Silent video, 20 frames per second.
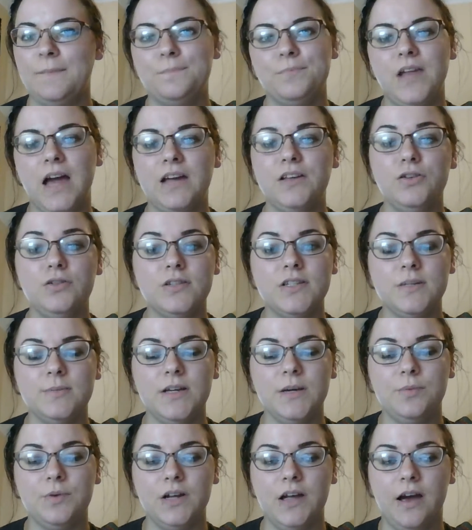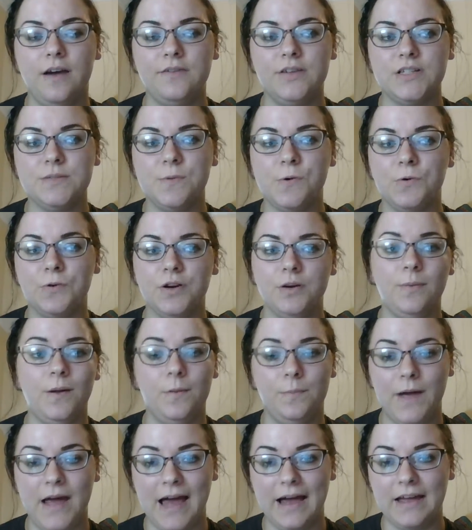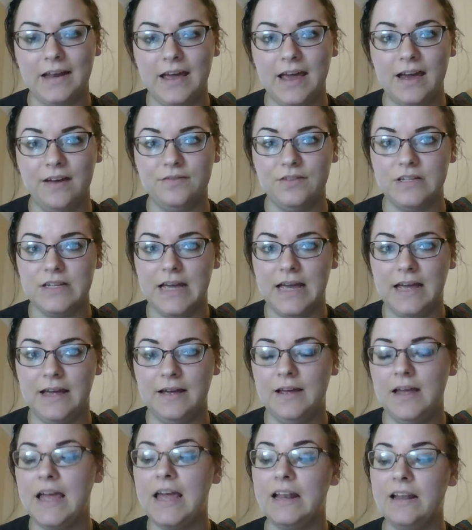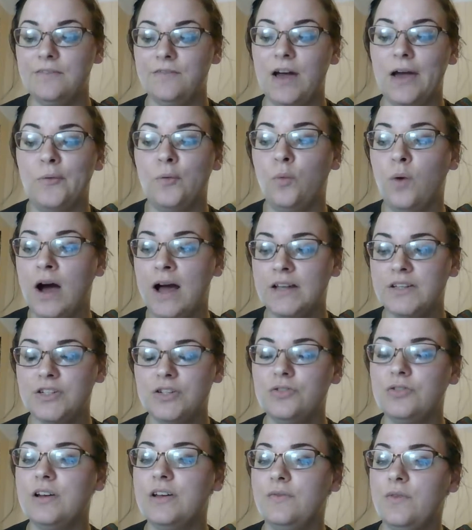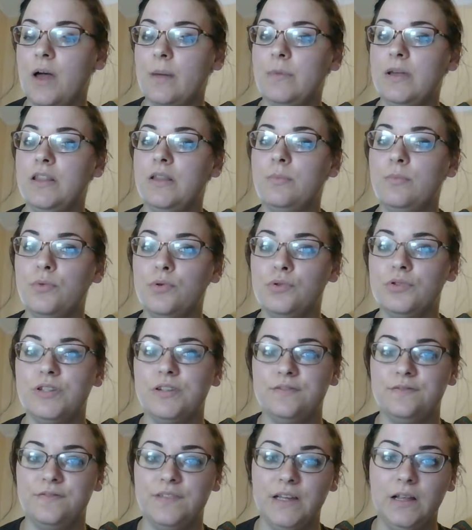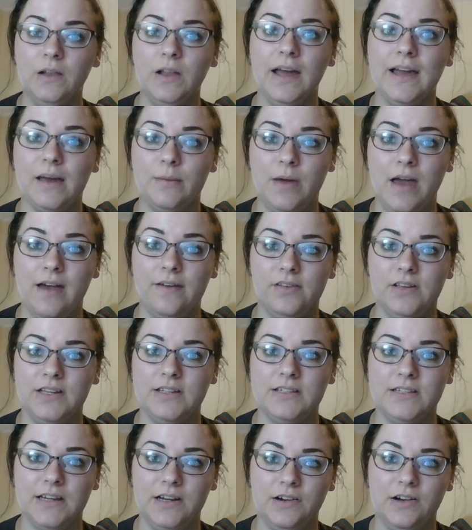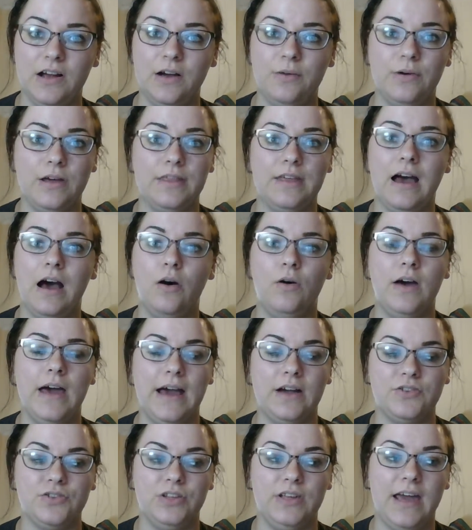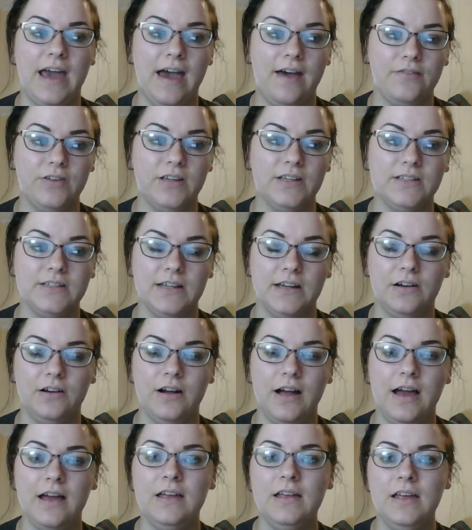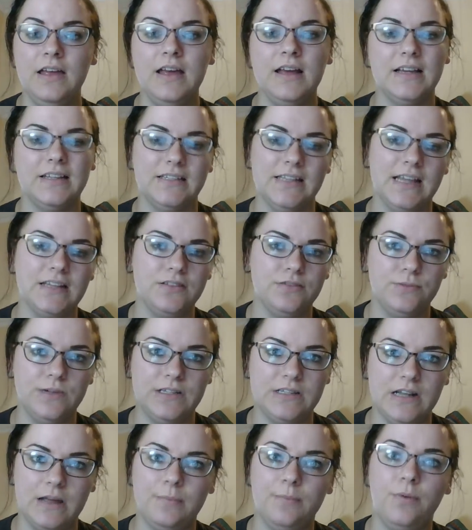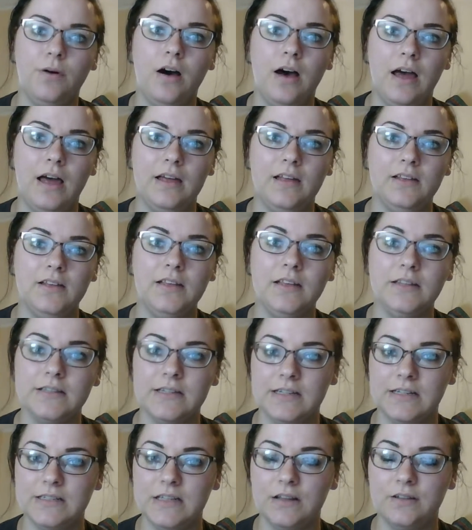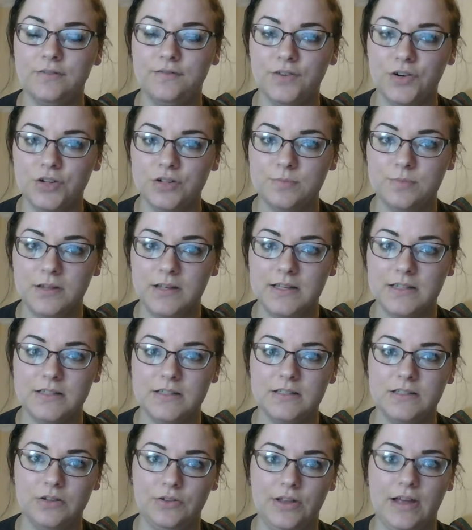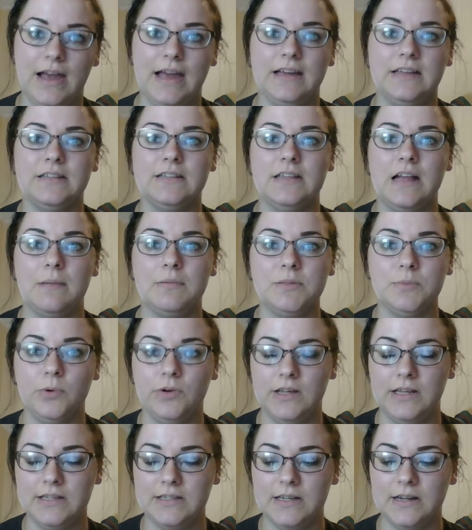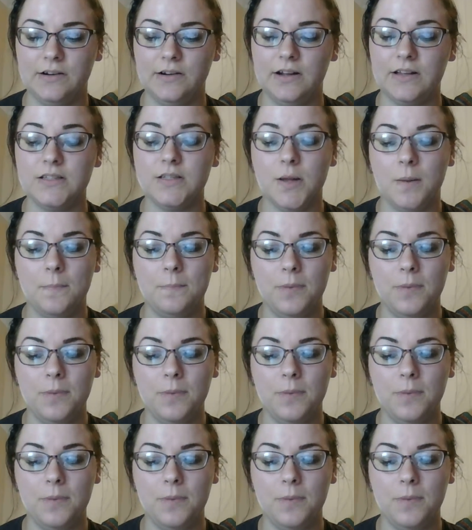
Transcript: I used to be a pretty heavy smoker, about a pack and a half a day, and if I want to, if I'm in the mood to feel like I'm having a cigarette without actually having a cigarette, because that's the reason I bought e-cigs in the first place, is so that I could stop smoking cigarettes.